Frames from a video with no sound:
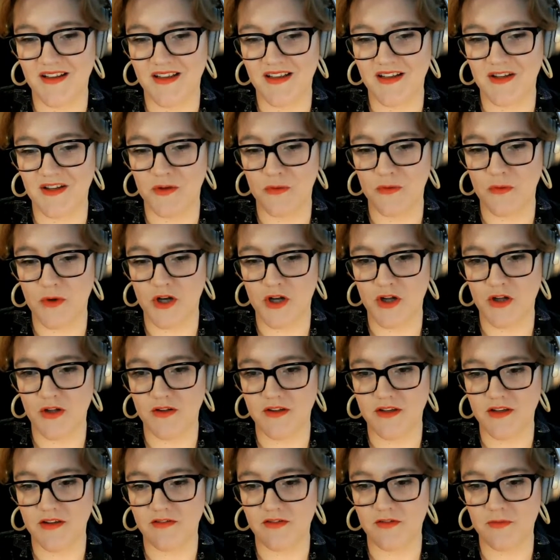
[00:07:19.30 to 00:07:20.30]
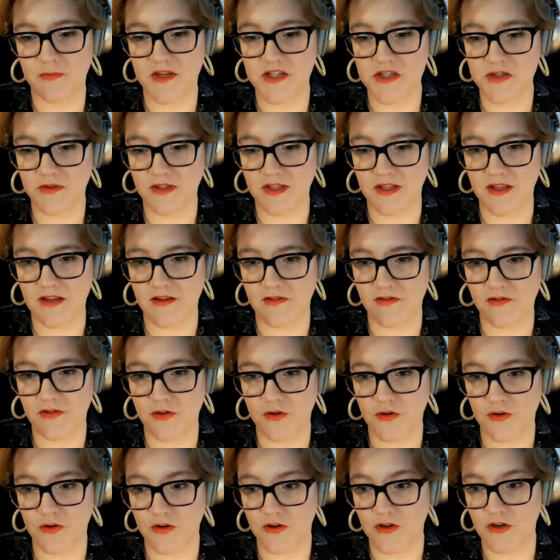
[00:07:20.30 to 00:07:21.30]
world, especially
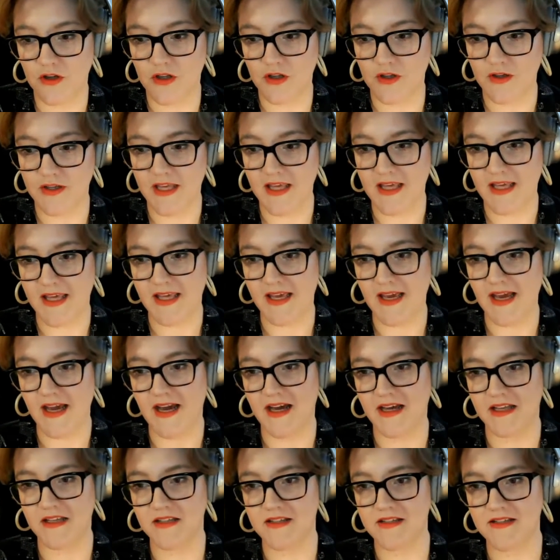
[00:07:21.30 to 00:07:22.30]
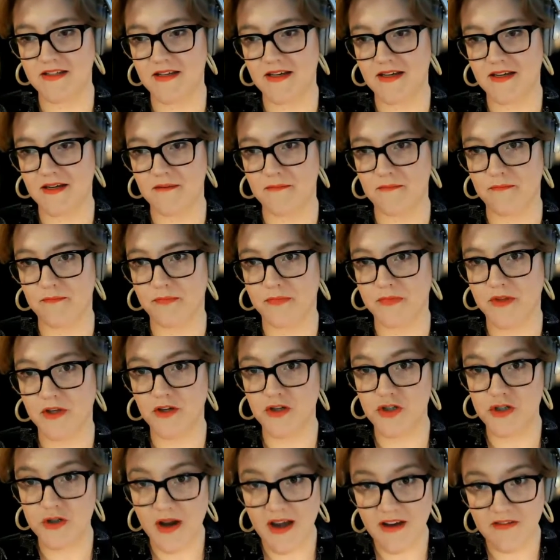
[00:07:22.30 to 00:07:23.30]
if you're looking at
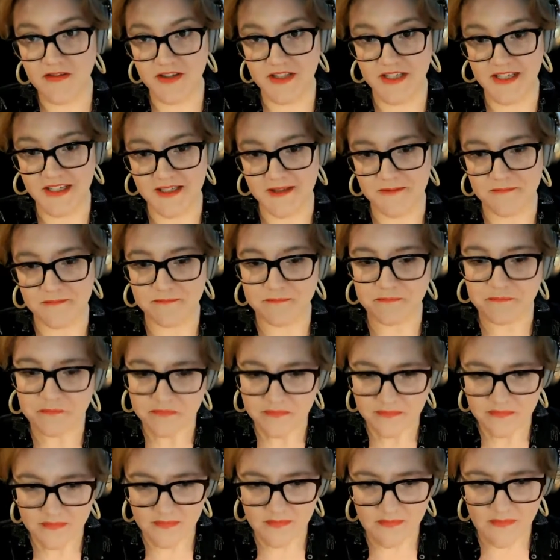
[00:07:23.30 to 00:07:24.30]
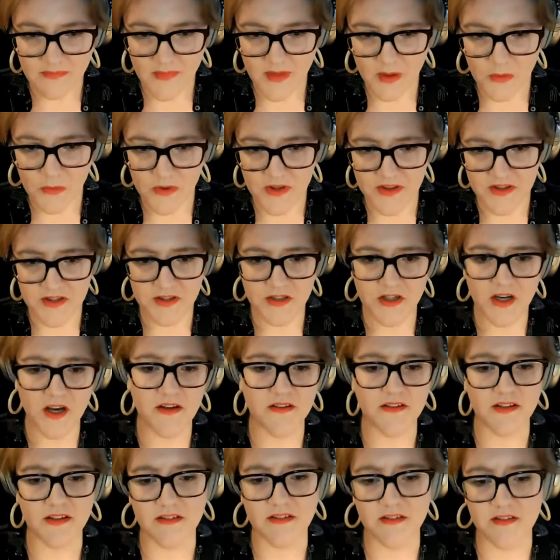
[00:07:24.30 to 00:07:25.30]
traveling within the
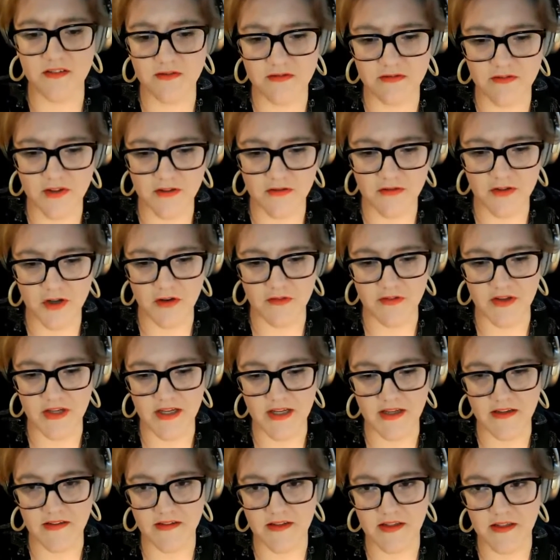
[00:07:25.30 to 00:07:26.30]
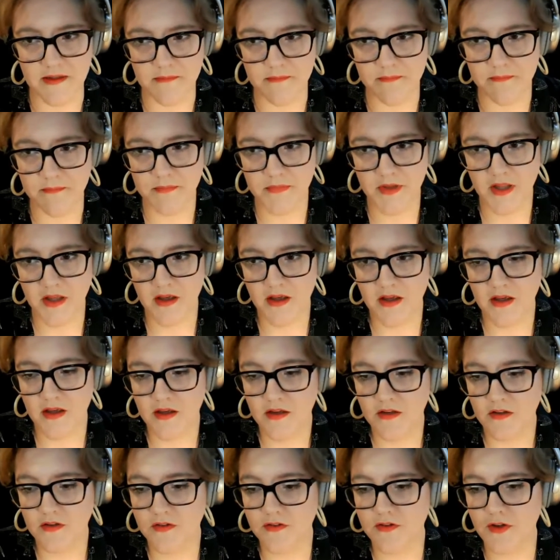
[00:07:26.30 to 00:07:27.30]
context of COVID-19.
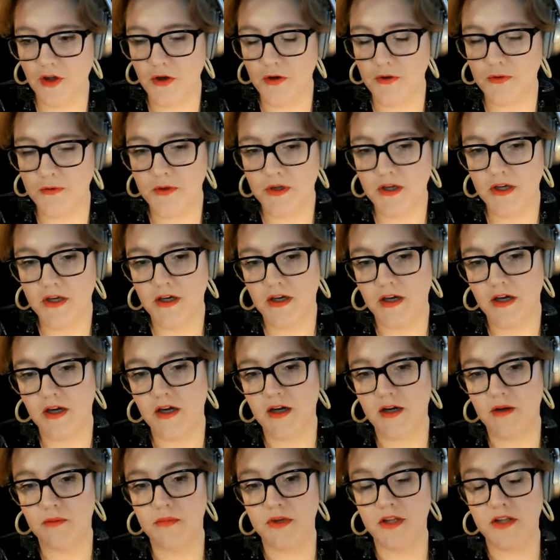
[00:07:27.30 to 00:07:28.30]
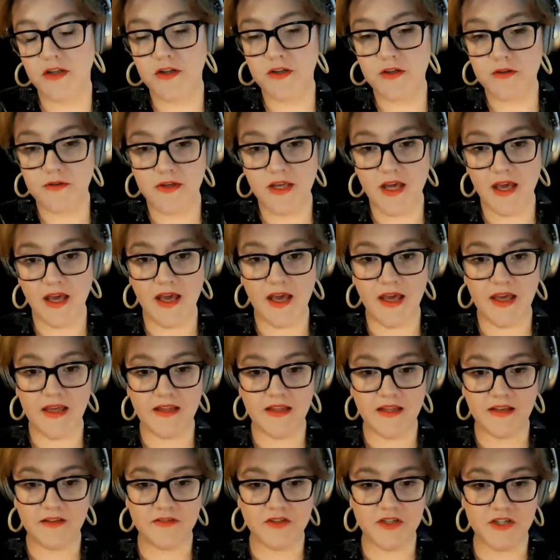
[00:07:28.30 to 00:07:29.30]
So in the
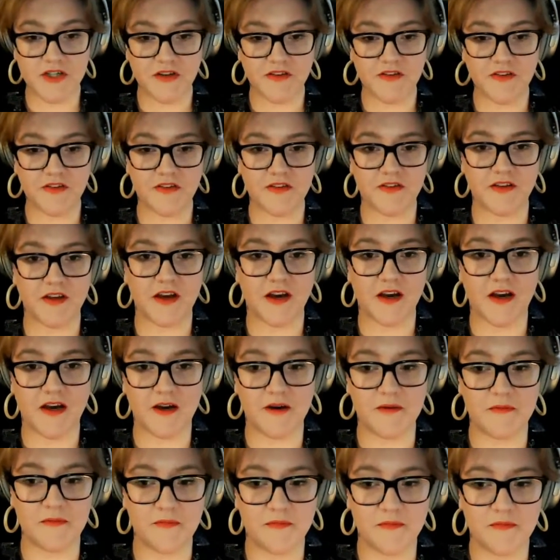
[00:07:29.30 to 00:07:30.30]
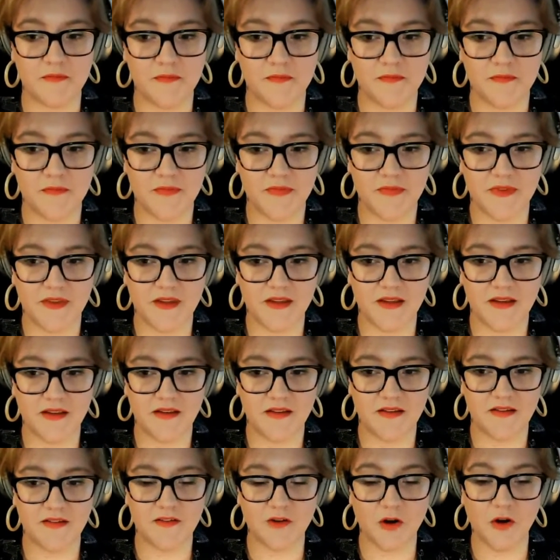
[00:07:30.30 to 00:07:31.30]
UK, they've just
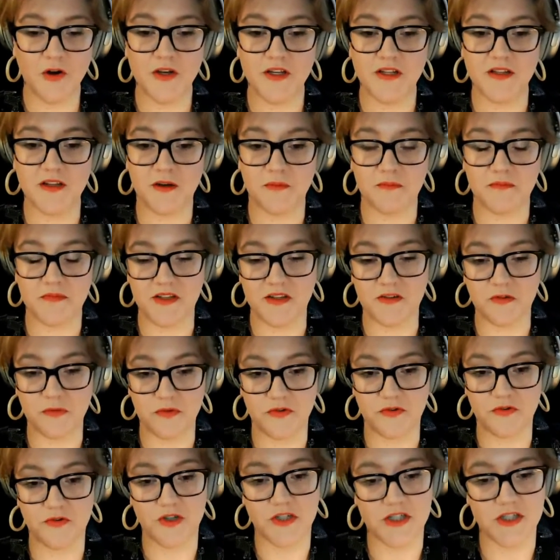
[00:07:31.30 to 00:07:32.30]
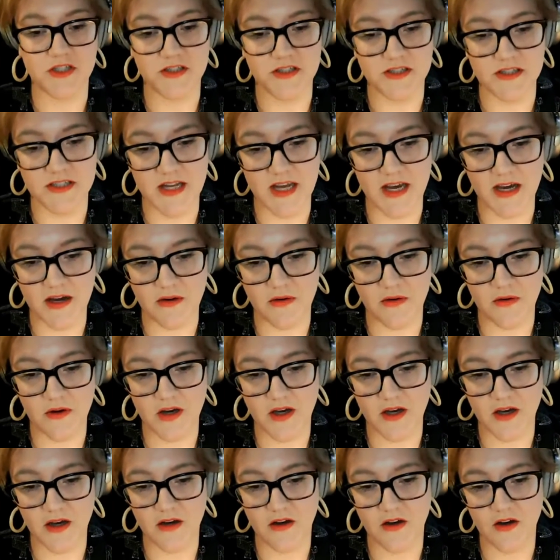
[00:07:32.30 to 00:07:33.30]
started up these restrictions now
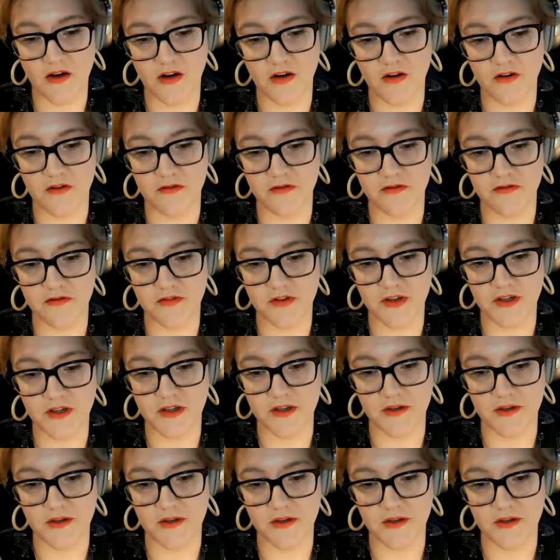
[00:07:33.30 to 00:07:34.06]
of